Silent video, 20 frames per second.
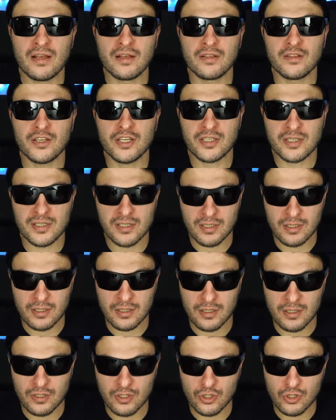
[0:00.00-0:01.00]
This
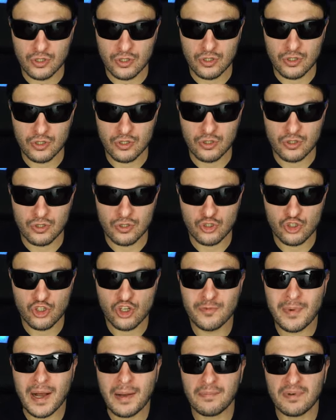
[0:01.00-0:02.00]

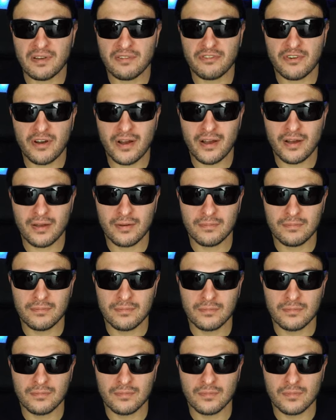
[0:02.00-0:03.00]
tube amplifier
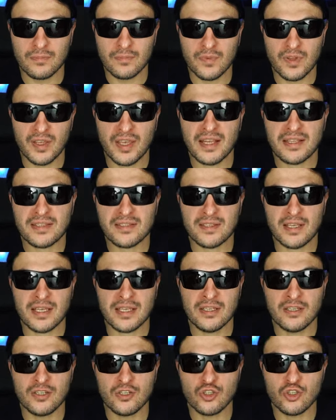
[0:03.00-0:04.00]
gets
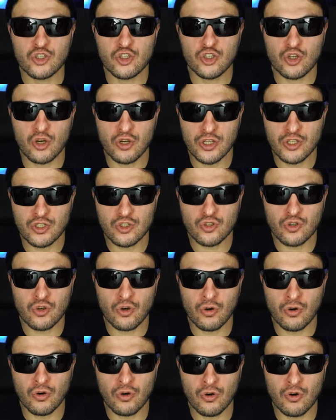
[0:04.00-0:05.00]
a solid
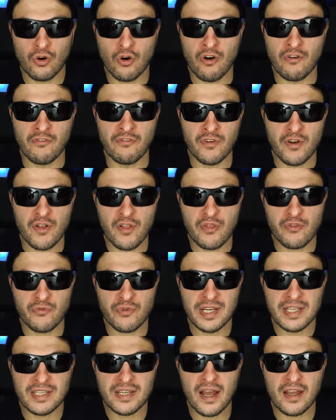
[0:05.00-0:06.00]
score of
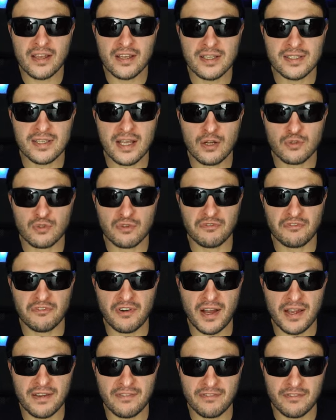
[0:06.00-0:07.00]
3 tigers out of
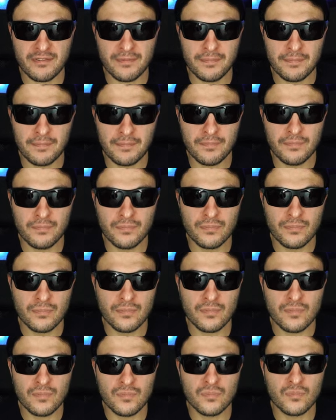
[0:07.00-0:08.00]
5.
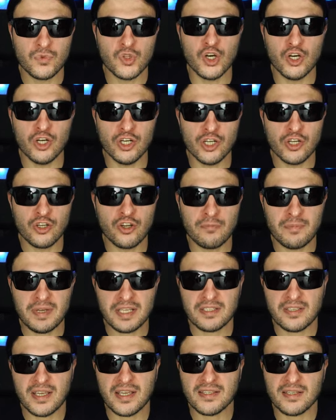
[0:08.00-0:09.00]
The
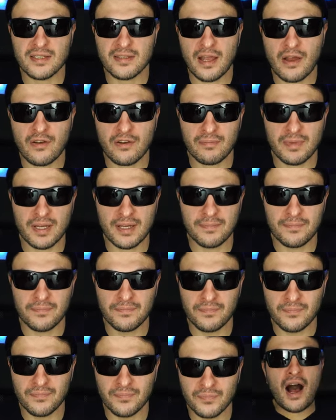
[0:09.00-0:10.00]
ergonomics takes it down a bit.
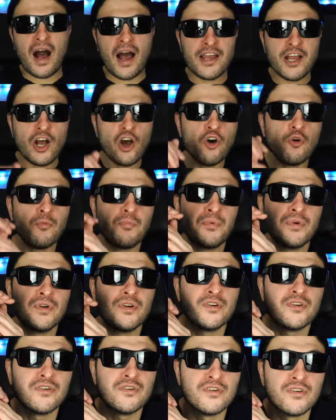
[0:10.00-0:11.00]
I hope
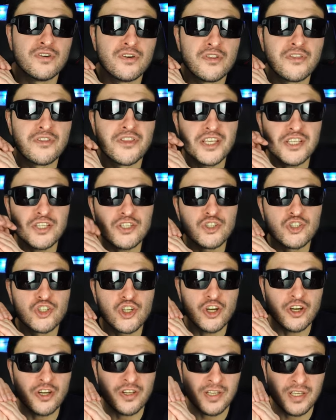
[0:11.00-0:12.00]
this
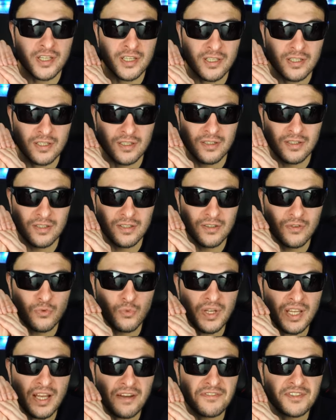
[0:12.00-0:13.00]
journey
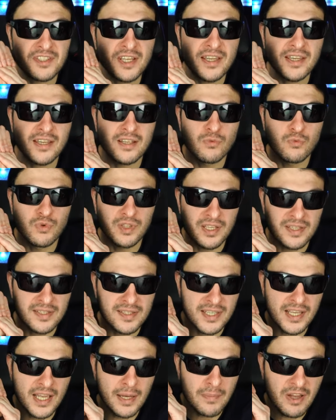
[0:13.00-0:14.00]
we have taken with the
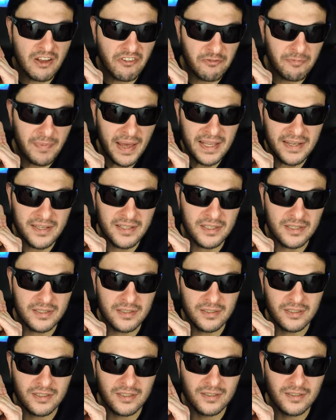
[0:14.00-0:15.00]
ZMF
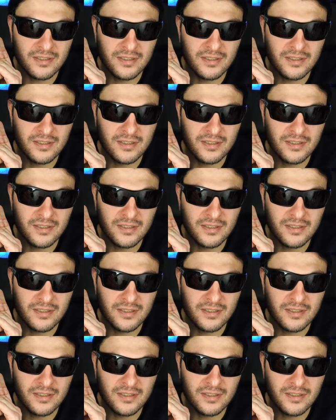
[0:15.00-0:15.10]
pendant